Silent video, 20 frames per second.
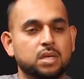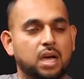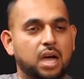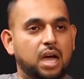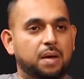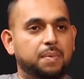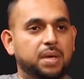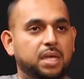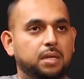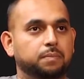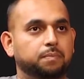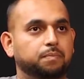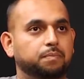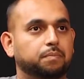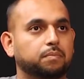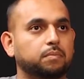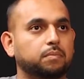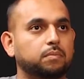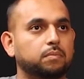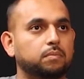I mean,
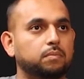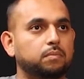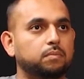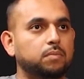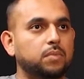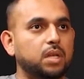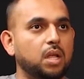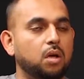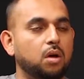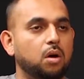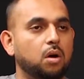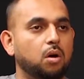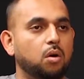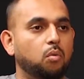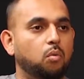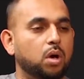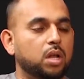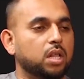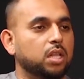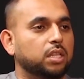
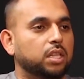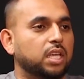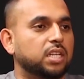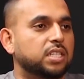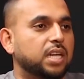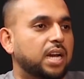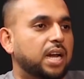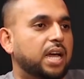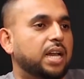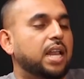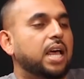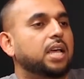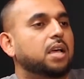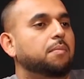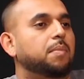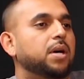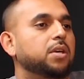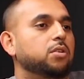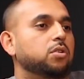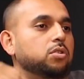one of the things that I like
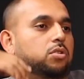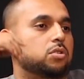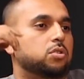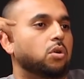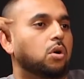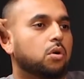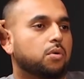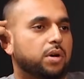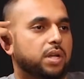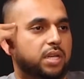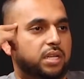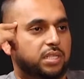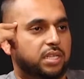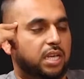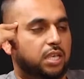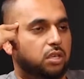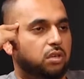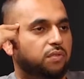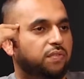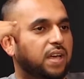about your story is
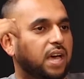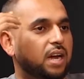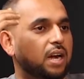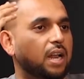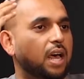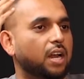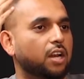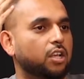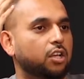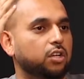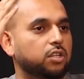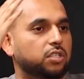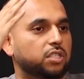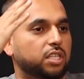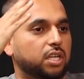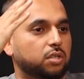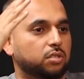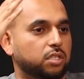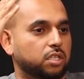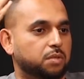that you've got a lot of good
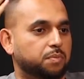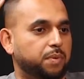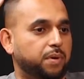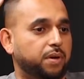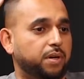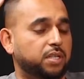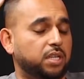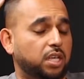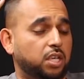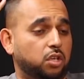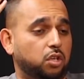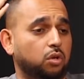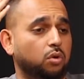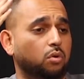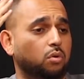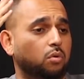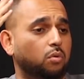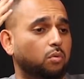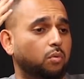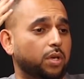sales experience. And
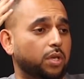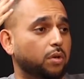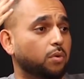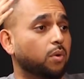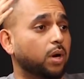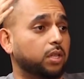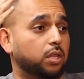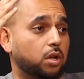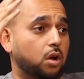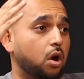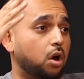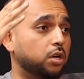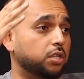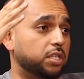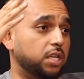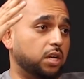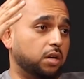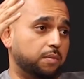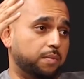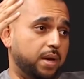when you were at the car
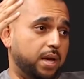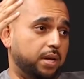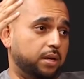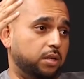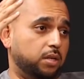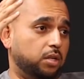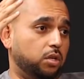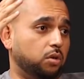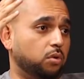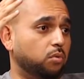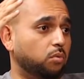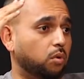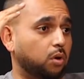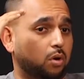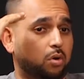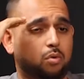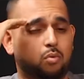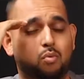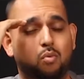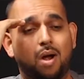dealer, man, you were
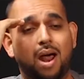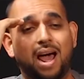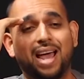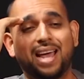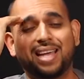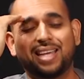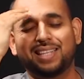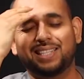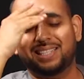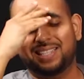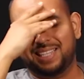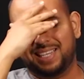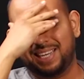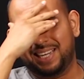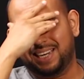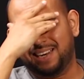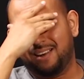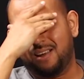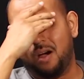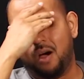
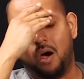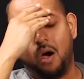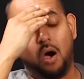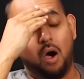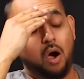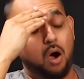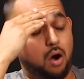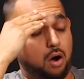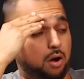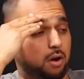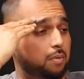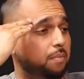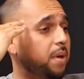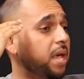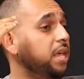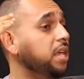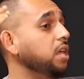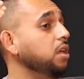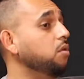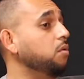grinding hard,
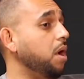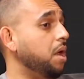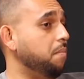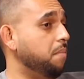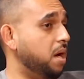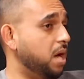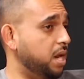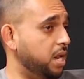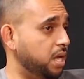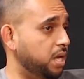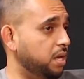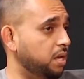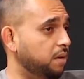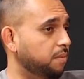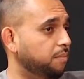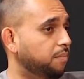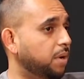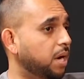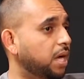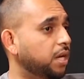making great money,
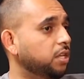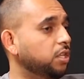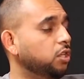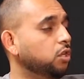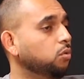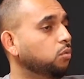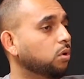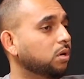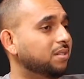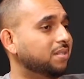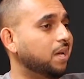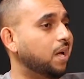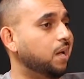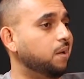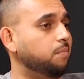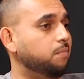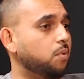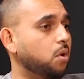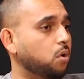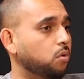but you were
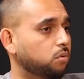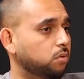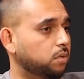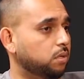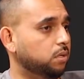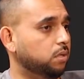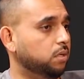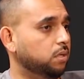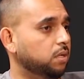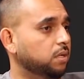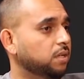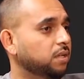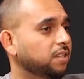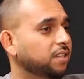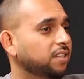time broke. Yep.